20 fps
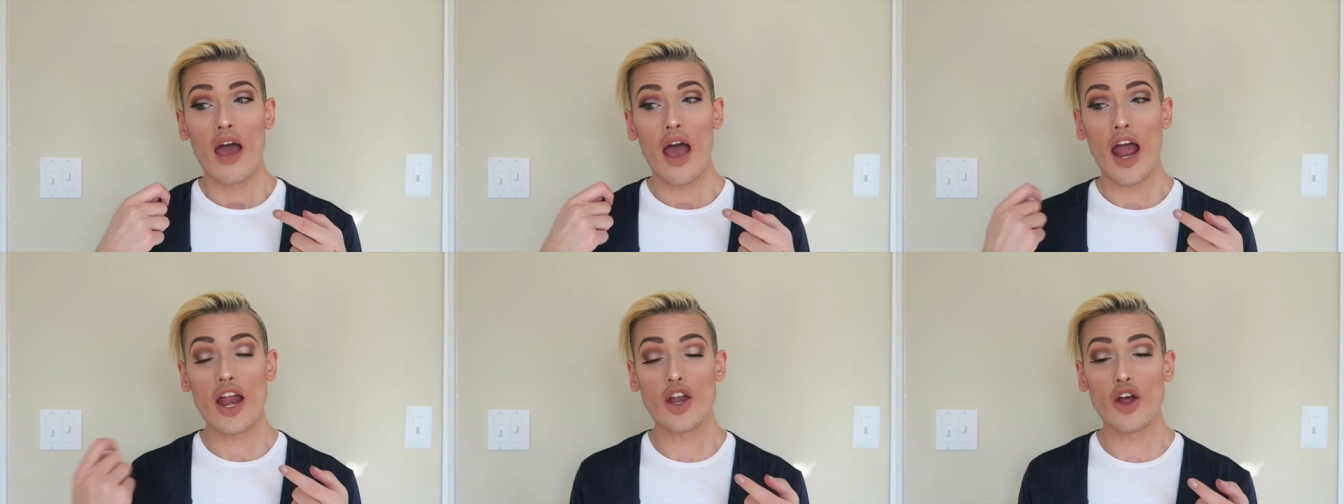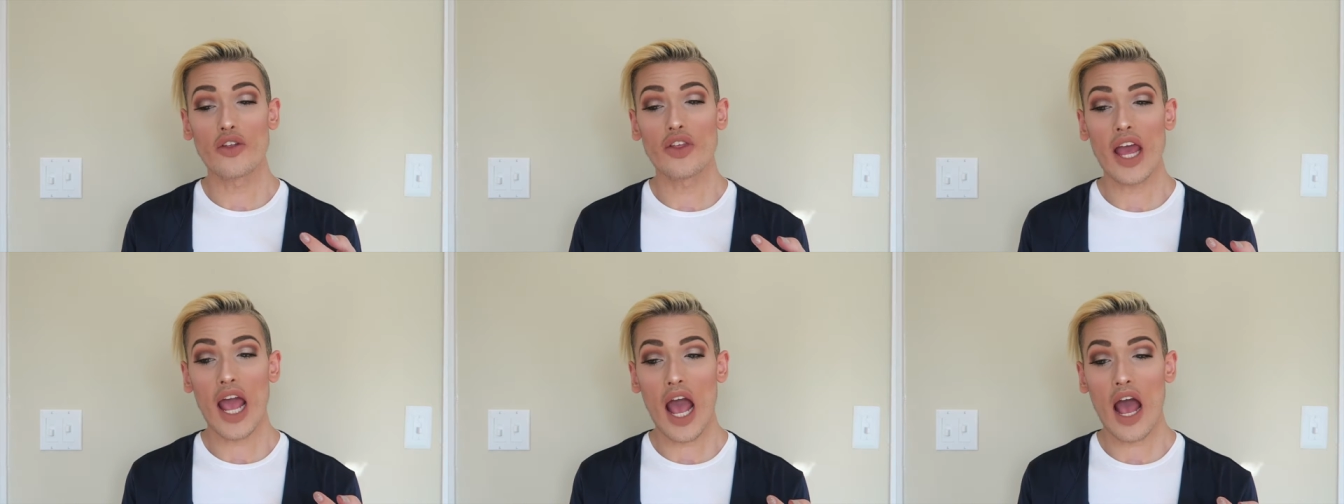I
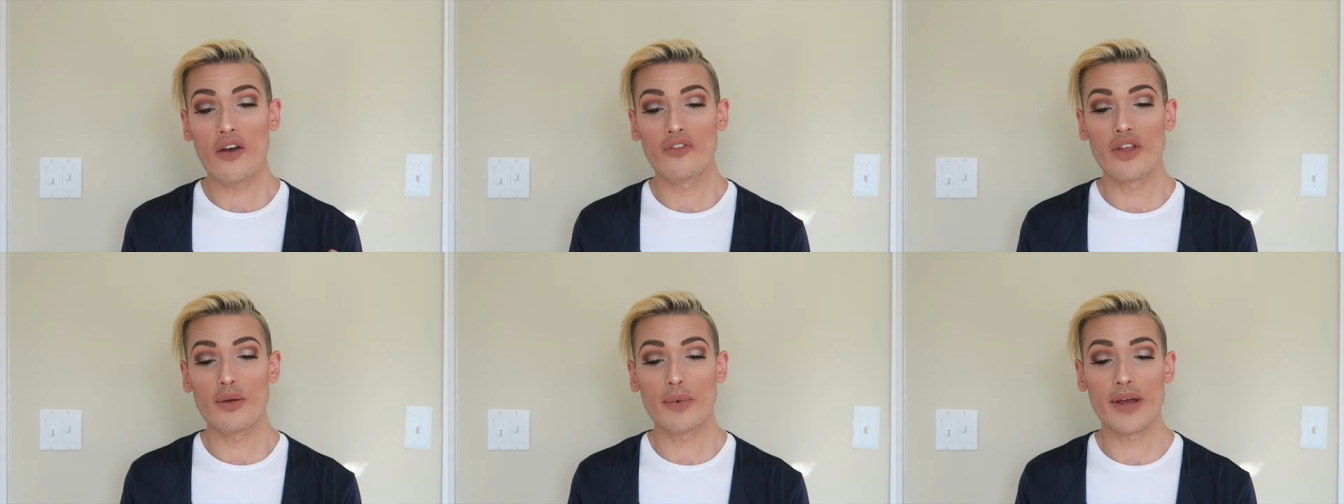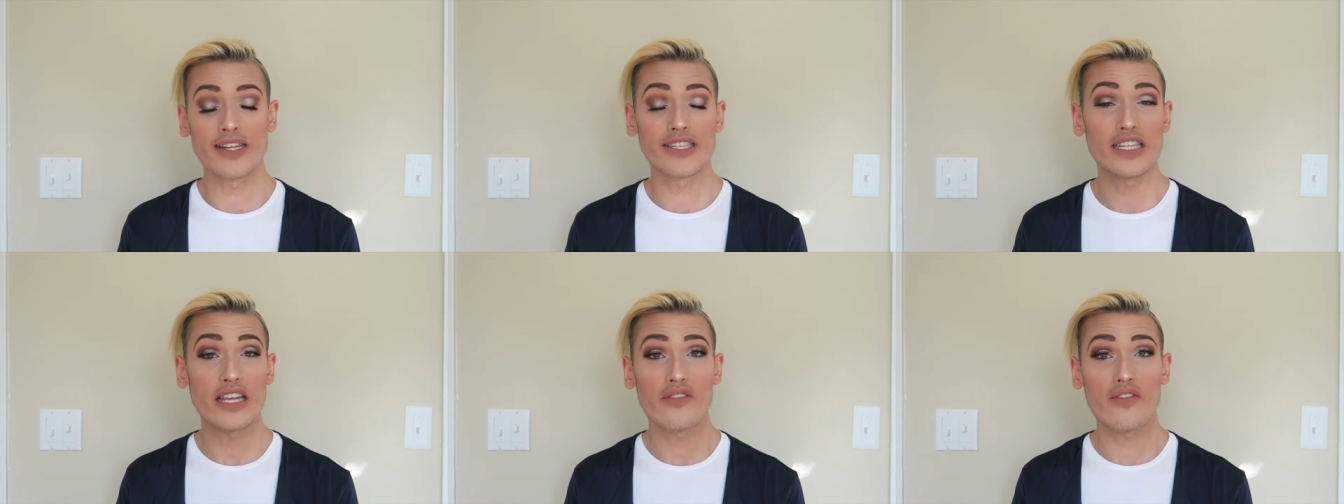know they have them
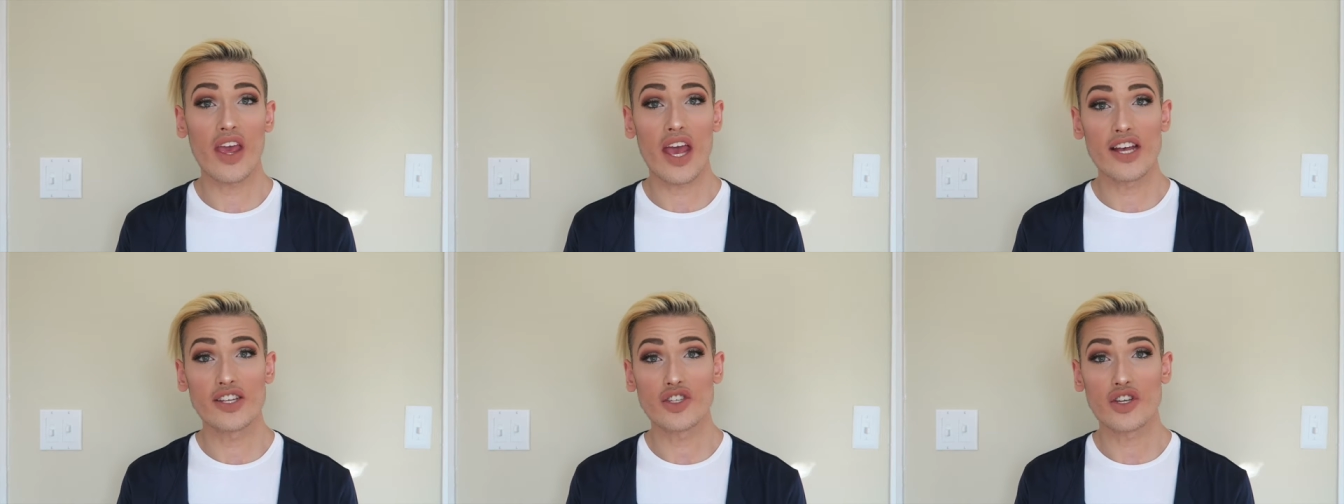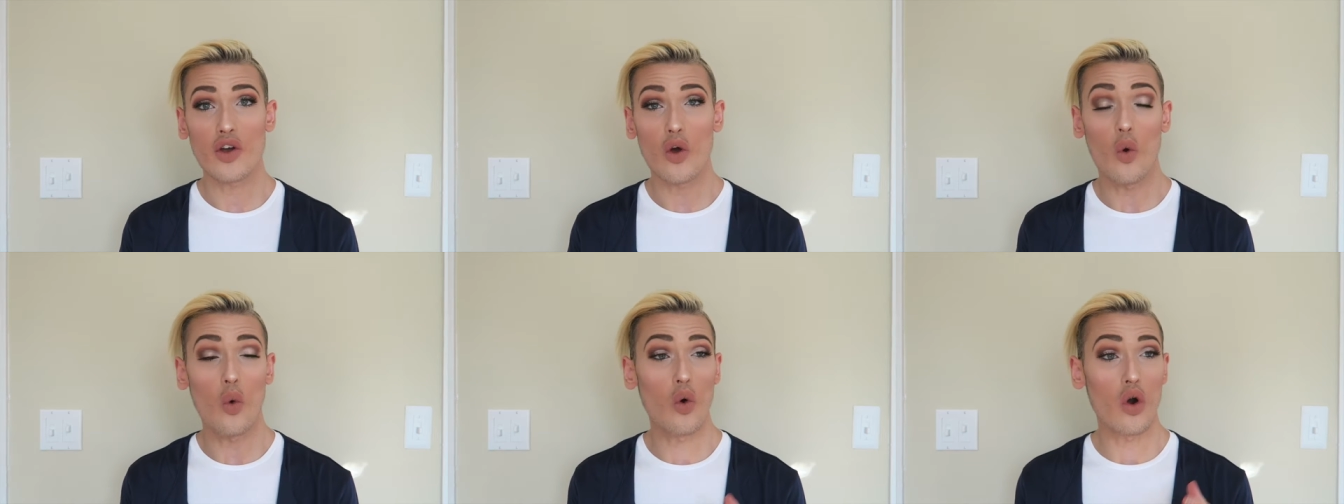in
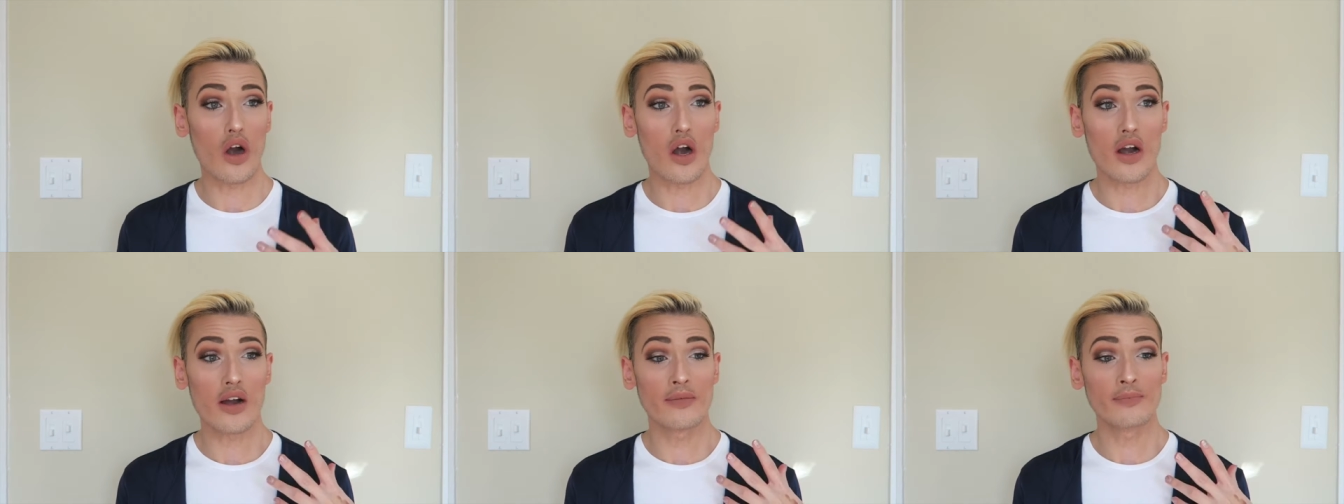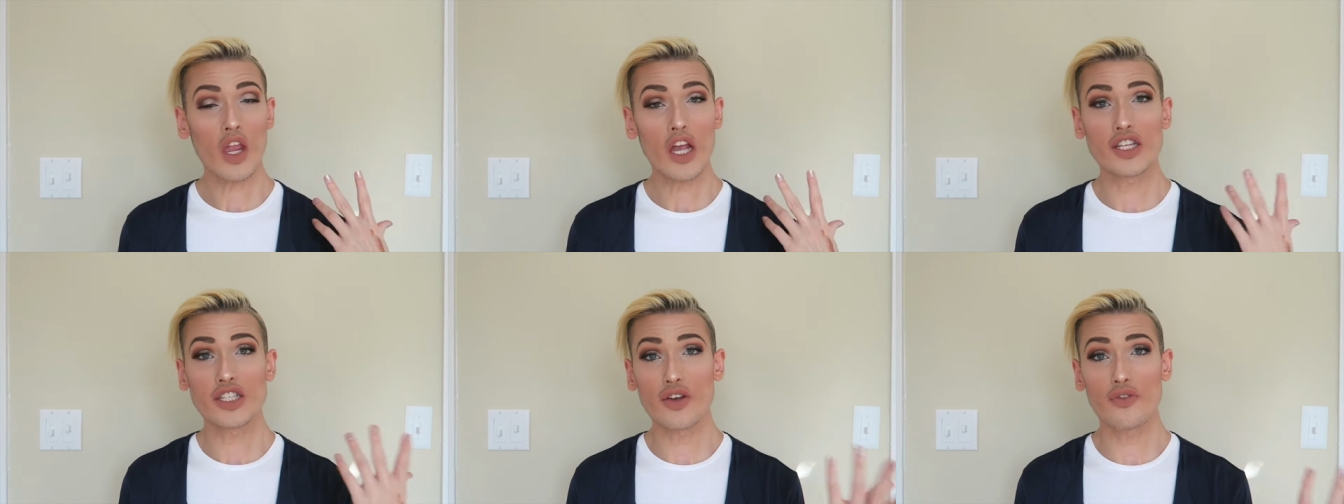CVS
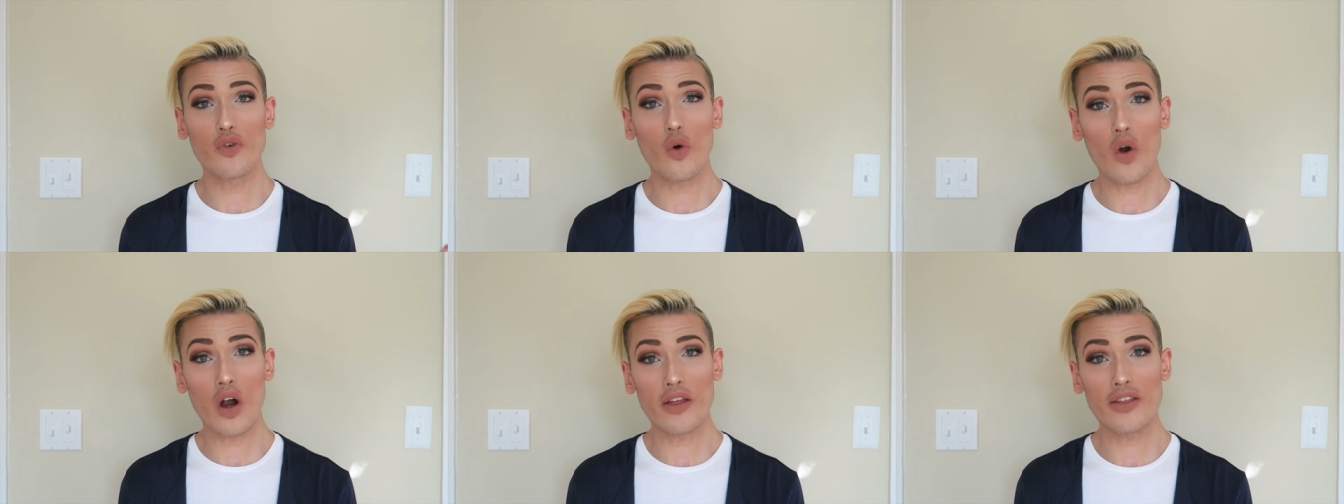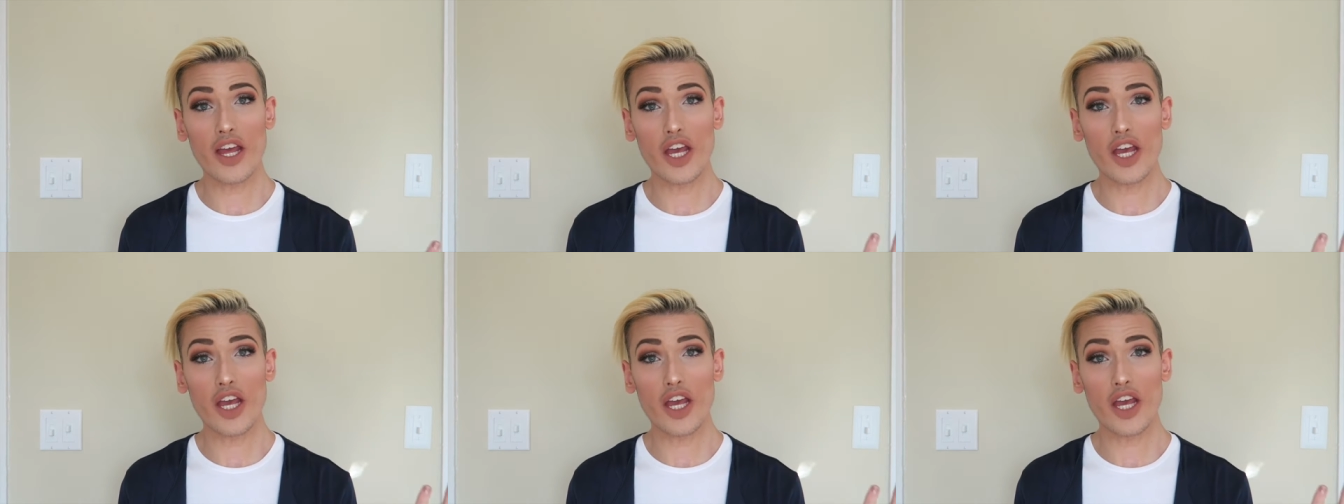or Sephora.